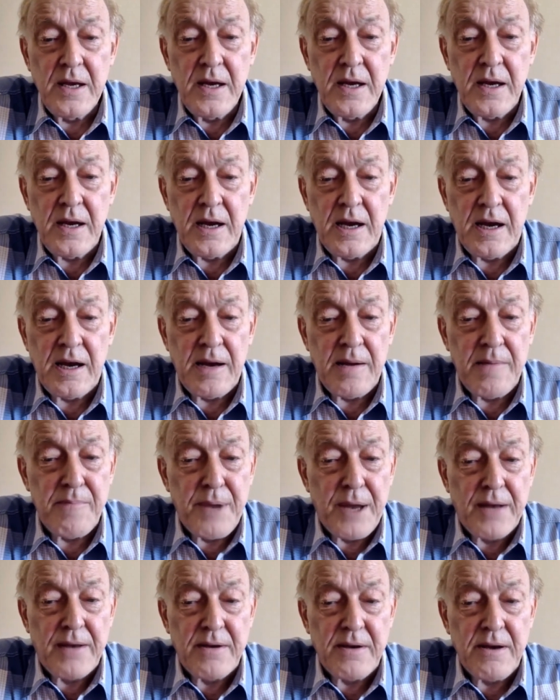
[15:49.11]

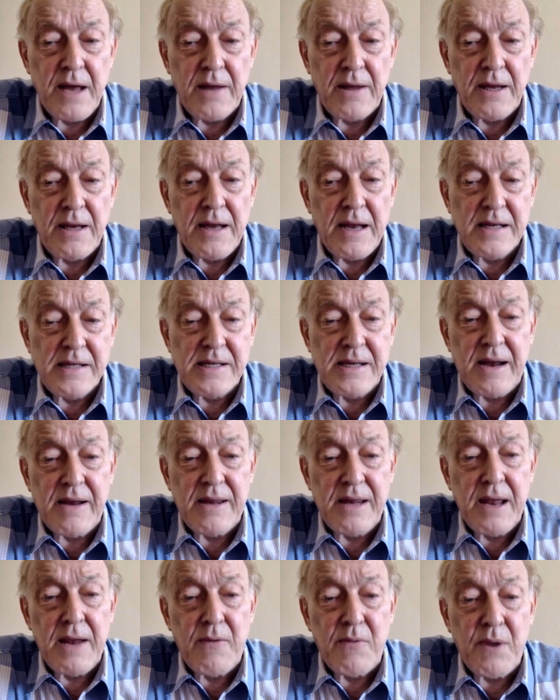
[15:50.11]
But nonetheless, I
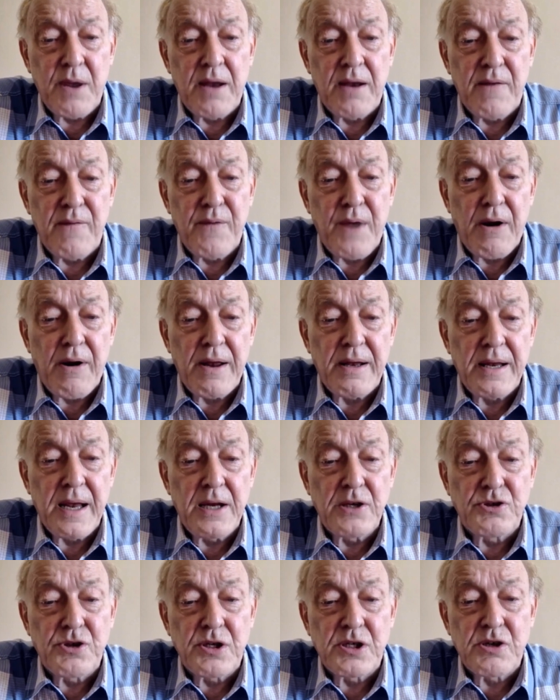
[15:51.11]
think we're at a very
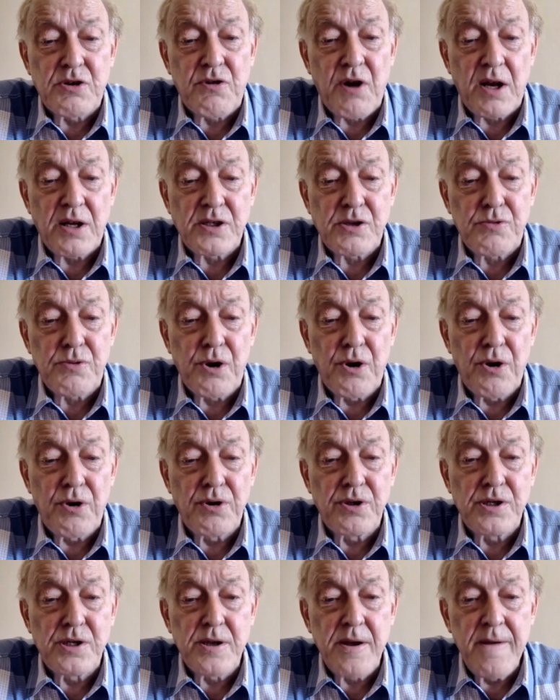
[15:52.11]
dangerous
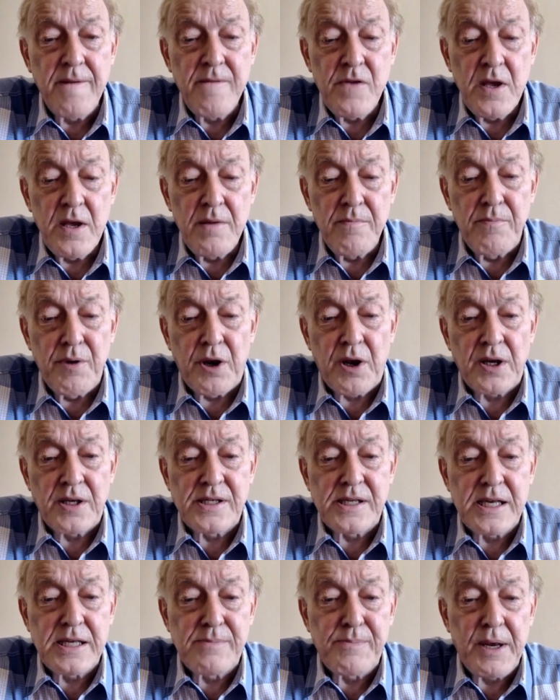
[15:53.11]
crossroads because
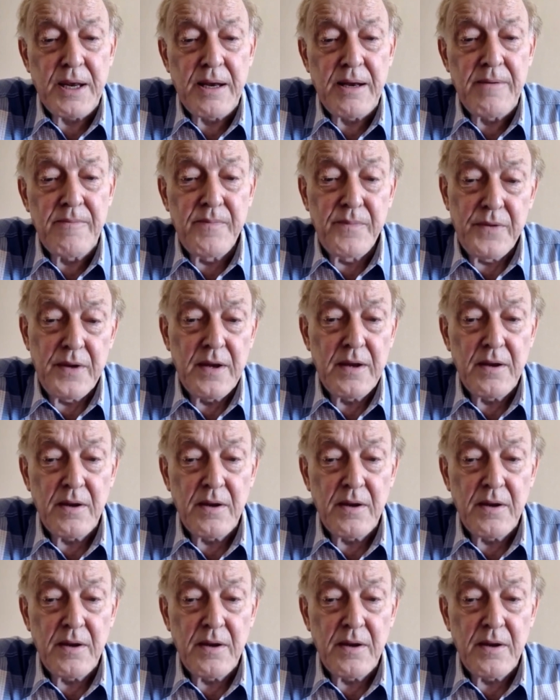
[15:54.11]
there's been,